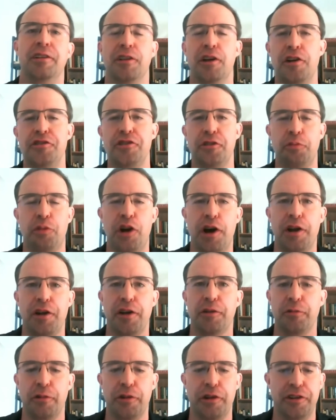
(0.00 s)
largest
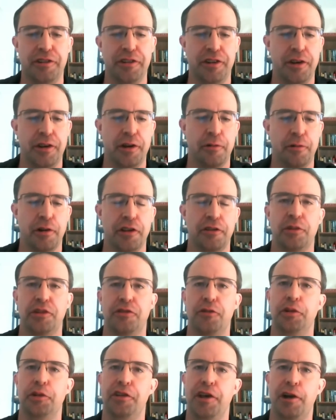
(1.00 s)
product, which uh, was
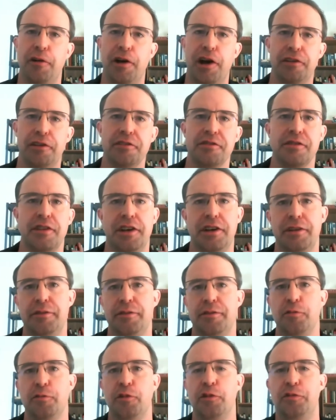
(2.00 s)
Mr. Potato Head,
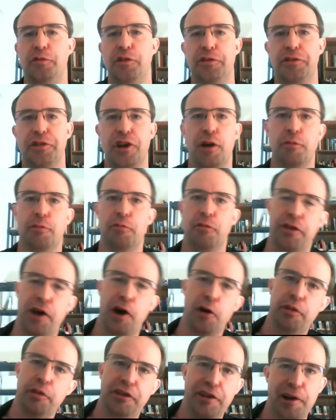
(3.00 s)
and we used to come
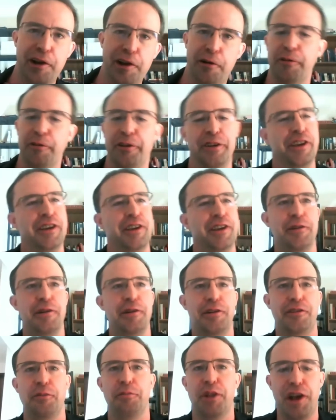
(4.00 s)
without potato. You had
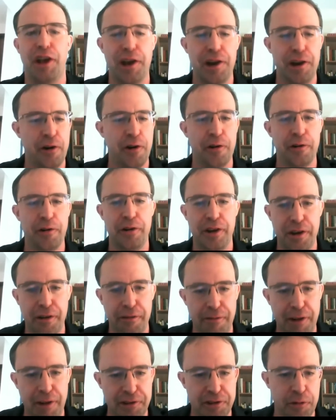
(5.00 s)
to supply your own uh,
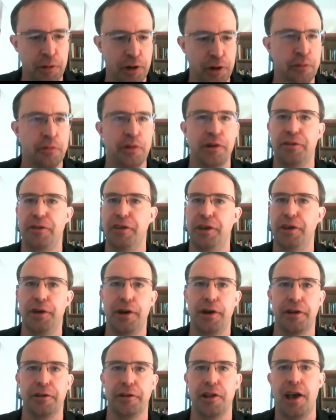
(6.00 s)
vegetable to put the
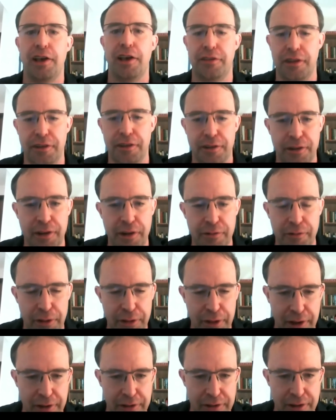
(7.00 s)
uh, glasses and different
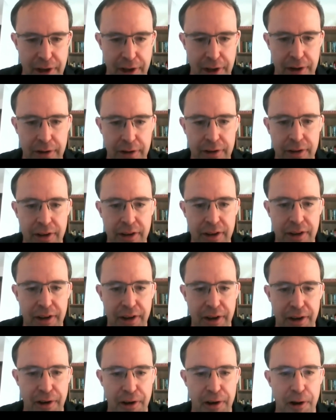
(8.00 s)
things on.
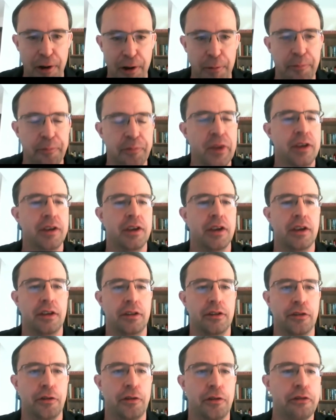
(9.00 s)
Um,
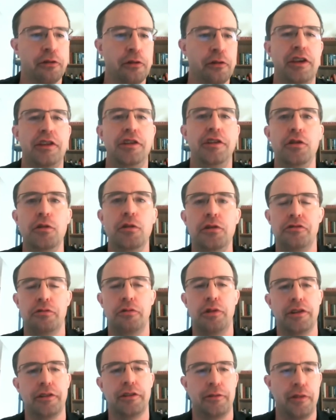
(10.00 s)
so this was a huge
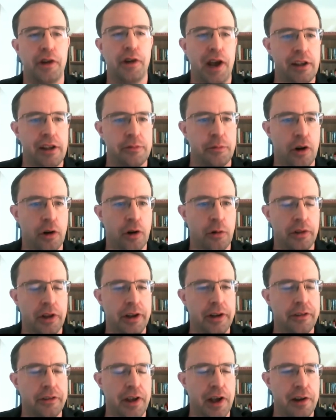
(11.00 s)
risk for Hasbro when they
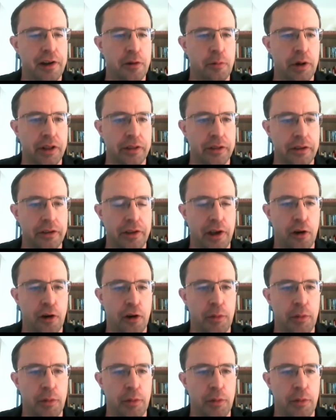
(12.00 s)
decided to bring this out